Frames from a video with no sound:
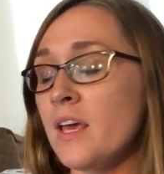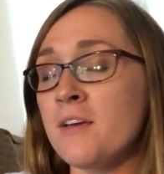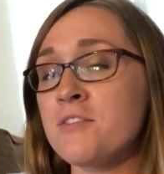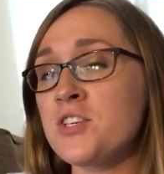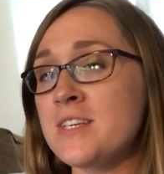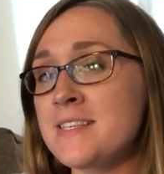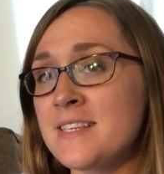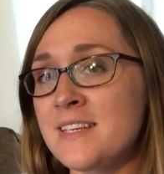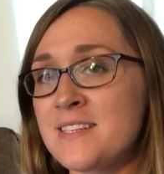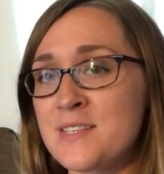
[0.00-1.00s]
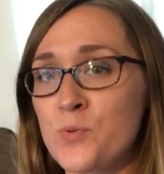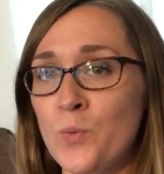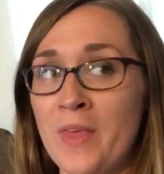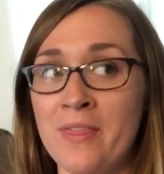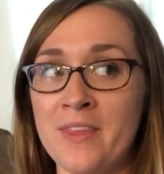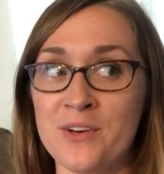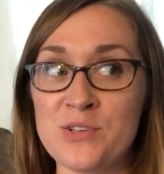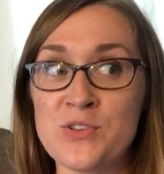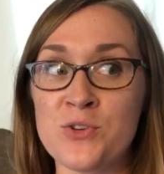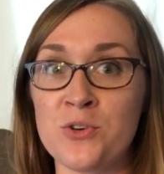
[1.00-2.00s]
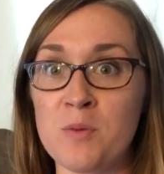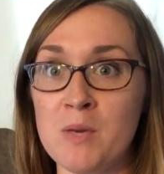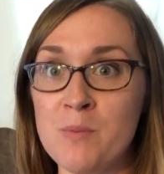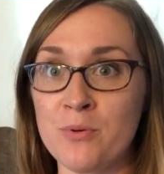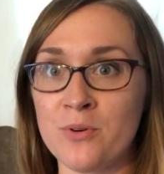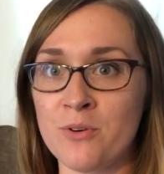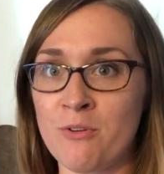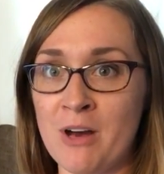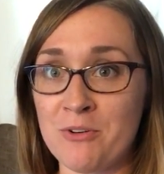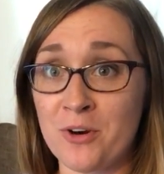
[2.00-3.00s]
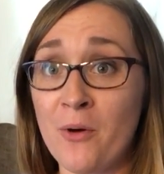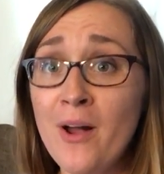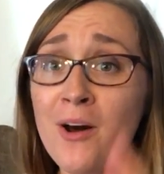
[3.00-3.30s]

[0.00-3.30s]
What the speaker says: If she sits when there's 30 people around her going,